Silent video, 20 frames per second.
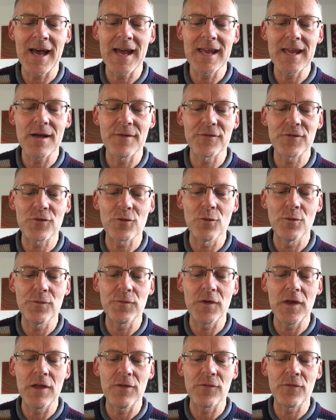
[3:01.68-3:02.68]
I have so
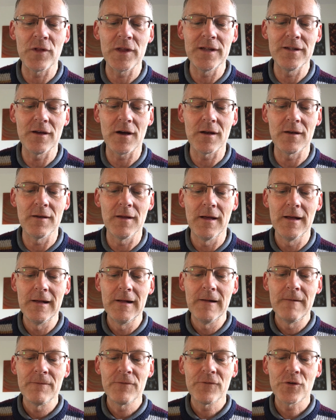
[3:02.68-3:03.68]
faithfully done
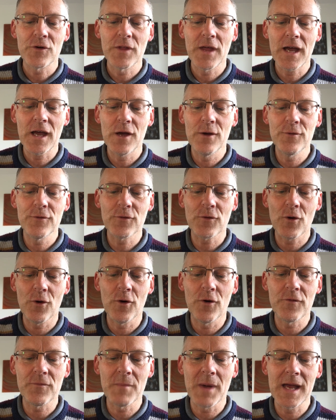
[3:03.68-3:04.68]
for the house
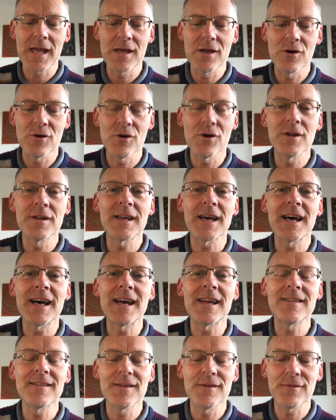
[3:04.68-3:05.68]
of my God
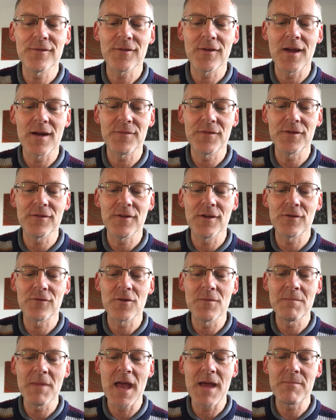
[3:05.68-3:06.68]
and its services.
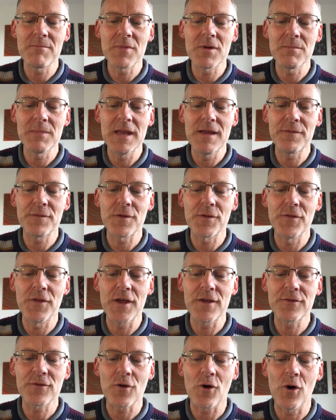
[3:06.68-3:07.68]
Remember me for
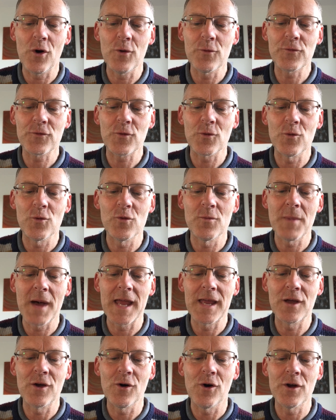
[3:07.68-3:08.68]
this also, O
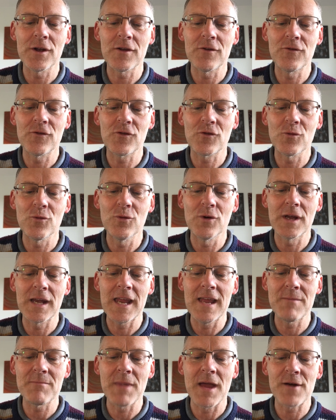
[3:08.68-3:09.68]
my God, and show
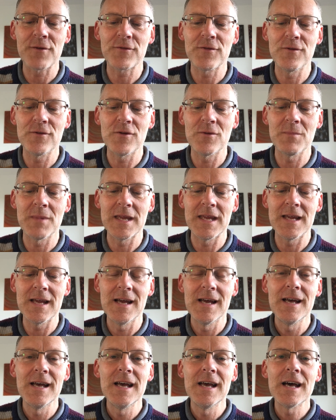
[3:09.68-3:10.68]
great mercy to me
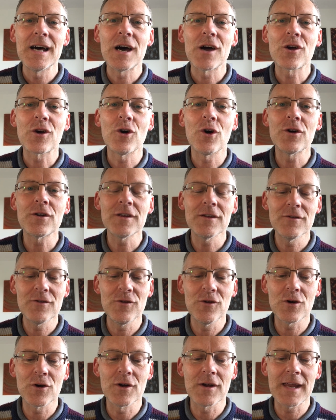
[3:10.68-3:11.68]
according
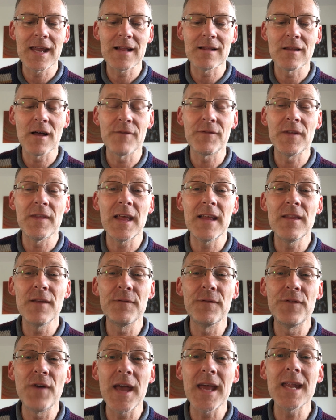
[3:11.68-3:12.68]
to your great love." And then the
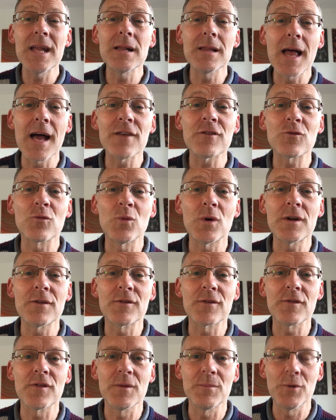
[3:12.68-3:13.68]
very last
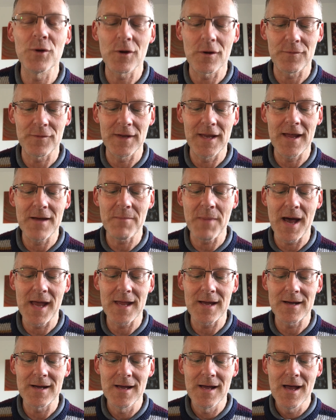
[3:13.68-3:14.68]
words of the book of
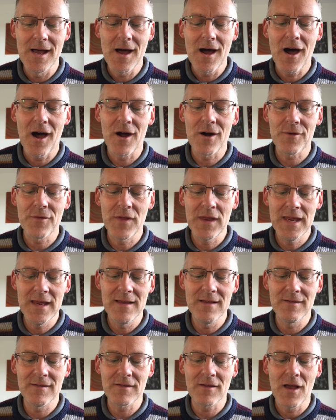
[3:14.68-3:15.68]
Nehemiah are
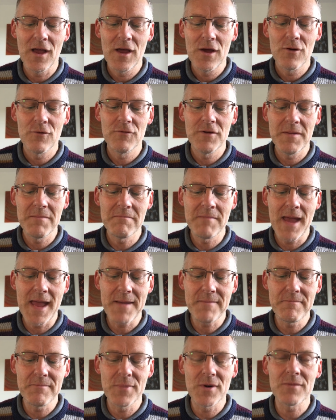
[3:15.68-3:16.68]
these,
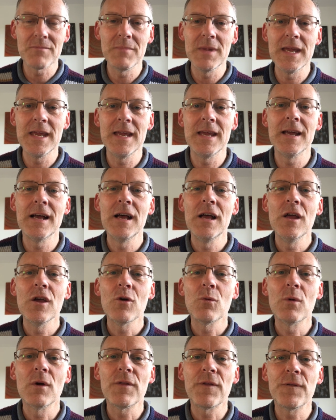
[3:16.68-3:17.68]
"Remember me
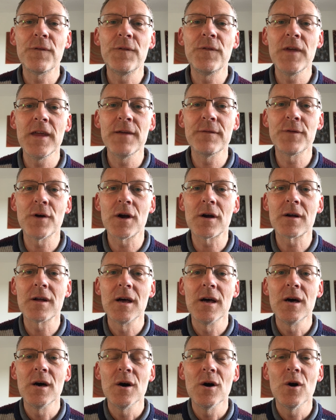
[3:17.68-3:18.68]
with favour,
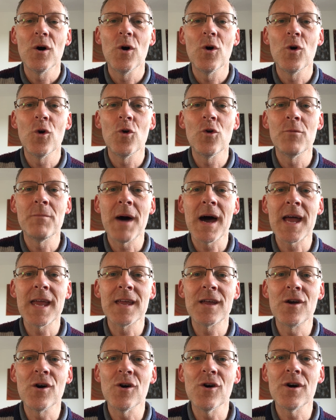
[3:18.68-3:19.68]
O
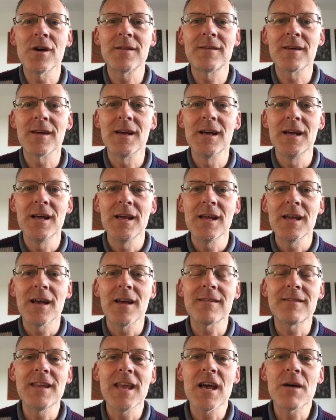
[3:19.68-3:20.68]
my God."
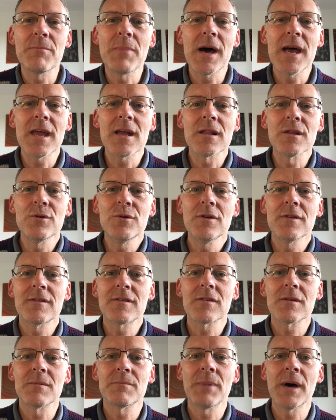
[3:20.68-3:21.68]
As Nehemiah
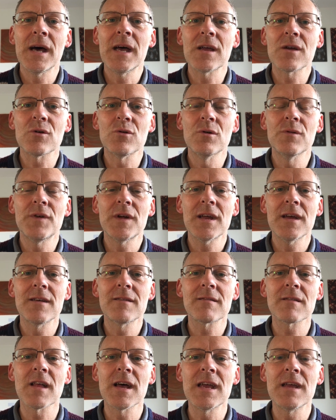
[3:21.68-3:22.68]
looked back over
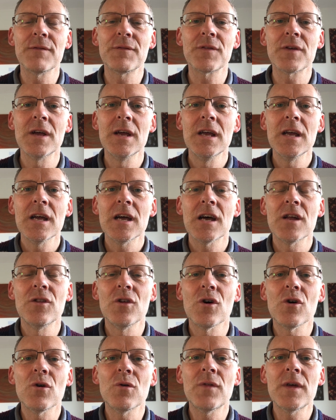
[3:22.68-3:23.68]
his life
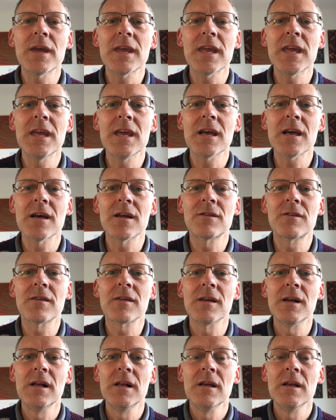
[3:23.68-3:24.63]
and all that he had